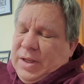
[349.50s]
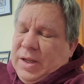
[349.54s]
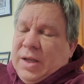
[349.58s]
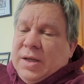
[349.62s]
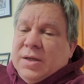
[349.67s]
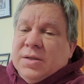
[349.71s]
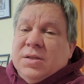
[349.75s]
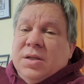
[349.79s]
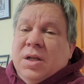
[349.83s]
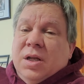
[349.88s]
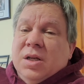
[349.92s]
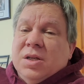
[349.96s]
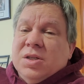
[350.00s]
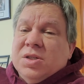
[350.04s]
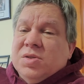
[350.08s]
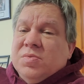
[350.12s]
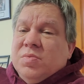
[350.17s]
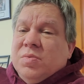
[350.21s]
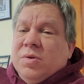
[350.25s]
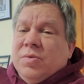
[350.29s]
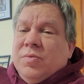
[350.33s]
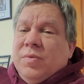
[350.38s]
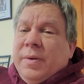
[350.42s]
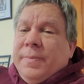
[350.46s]
As long as
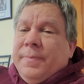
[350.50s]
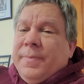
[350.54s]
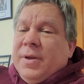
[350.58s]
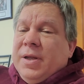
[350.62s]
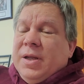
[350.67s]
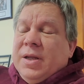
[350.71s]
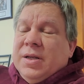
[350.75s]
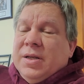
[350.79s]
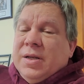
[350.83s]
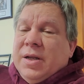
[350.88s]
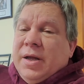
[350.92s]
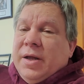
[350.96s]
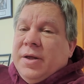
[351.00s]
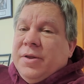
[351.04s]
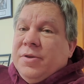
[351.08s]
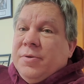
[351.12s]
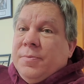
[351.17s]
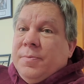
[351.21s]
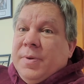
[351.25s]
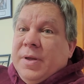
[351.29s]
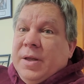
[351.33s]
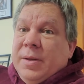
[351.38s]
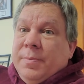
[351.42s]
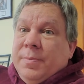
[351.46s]
we're ripping into other
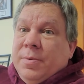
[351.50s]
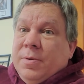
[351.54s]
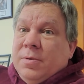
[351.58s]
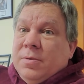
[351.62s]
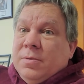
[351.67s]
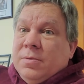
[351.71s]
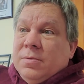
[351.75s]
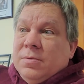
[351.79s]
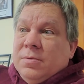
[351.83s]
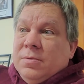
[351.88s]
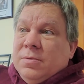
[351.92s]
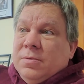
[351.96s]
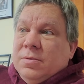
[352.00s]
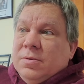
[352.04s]
people